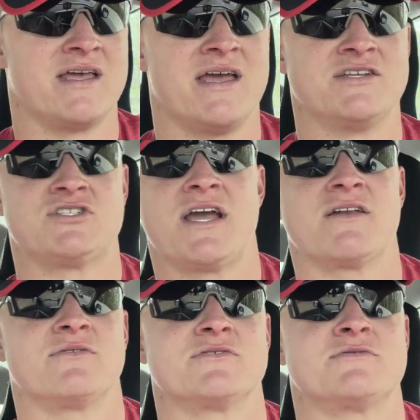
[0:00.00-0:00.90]
his
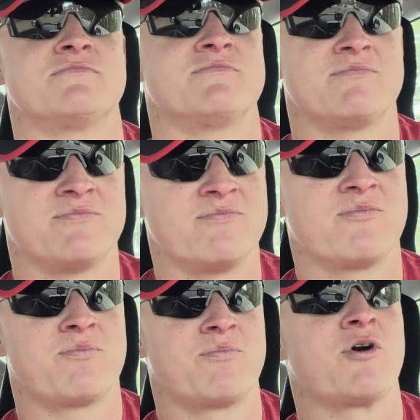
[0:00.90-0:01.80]
channel is
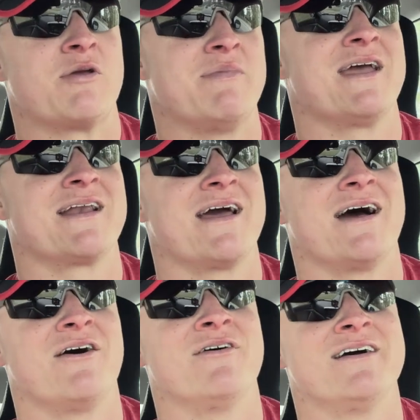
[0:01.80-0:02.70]
pretty big
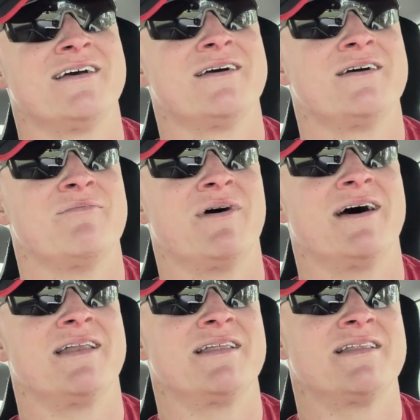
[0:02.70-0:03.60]
now,
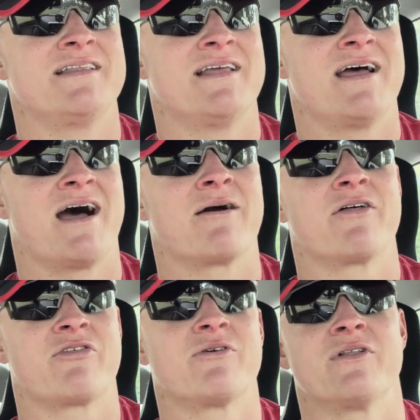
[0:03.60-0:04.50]
but I'm gonna
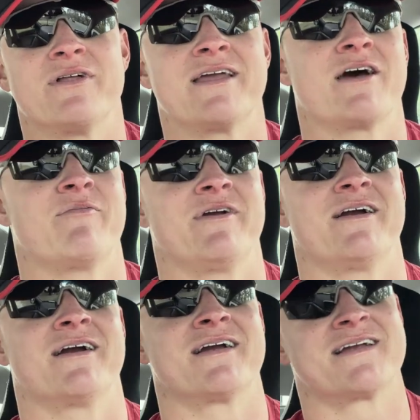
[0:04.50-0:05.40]
throw the link up
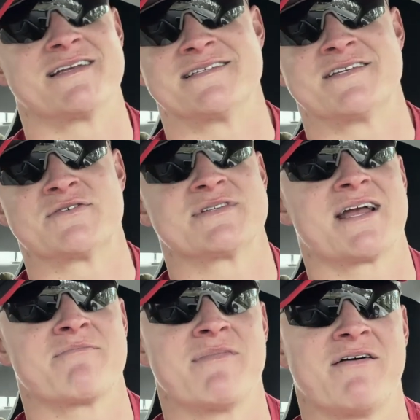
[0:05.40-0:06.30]
here because this was
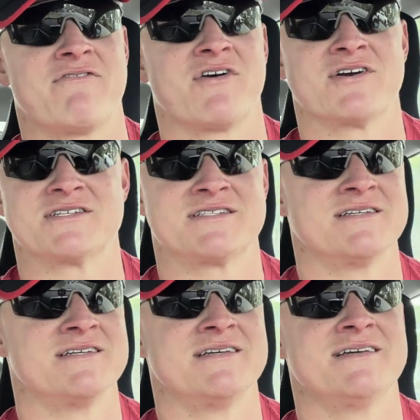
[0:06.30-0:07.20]
like one
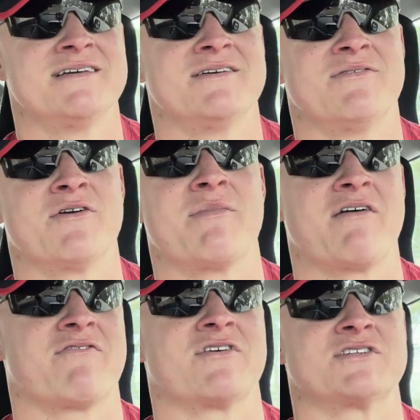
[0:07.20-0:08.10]
of my
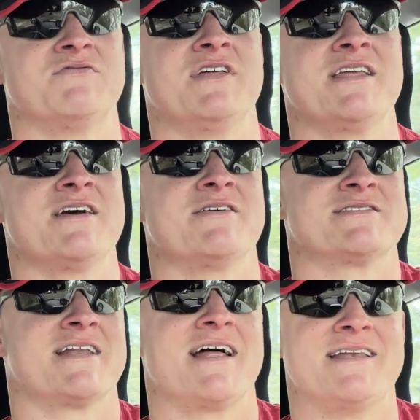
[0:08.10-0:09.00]
first videos
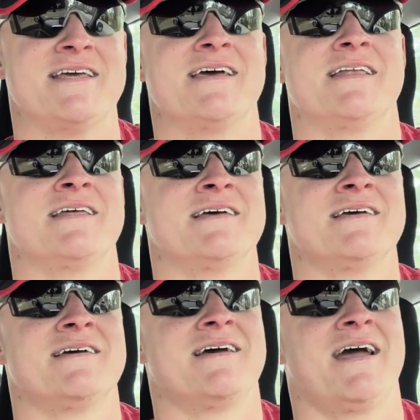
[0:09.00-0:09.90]
that I did,
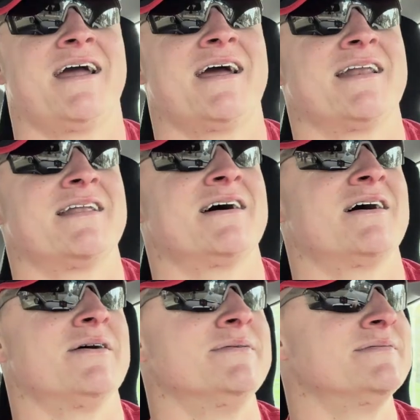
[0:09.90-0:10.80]
and
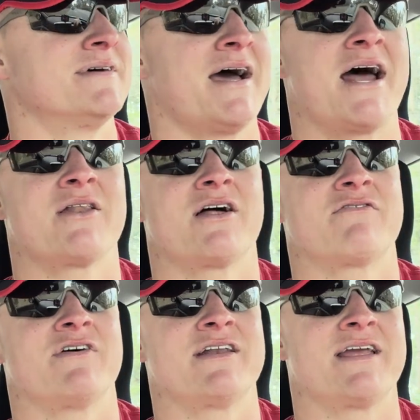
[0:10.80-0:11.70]
had a lot of
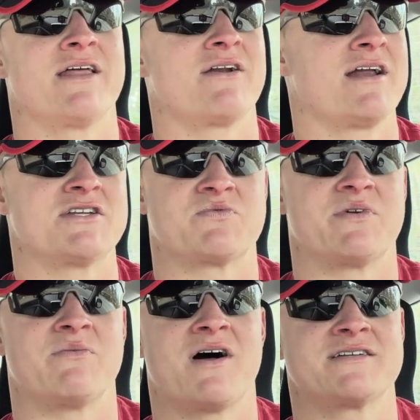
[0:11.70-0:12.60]
fun together. I just
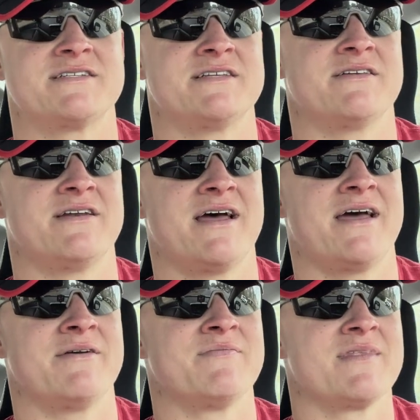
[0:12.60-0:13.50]
rewatched it the other
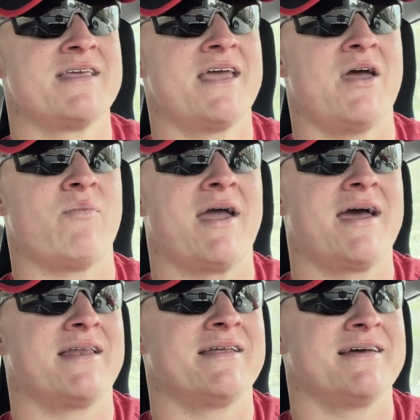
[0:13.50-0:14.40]
day, and we had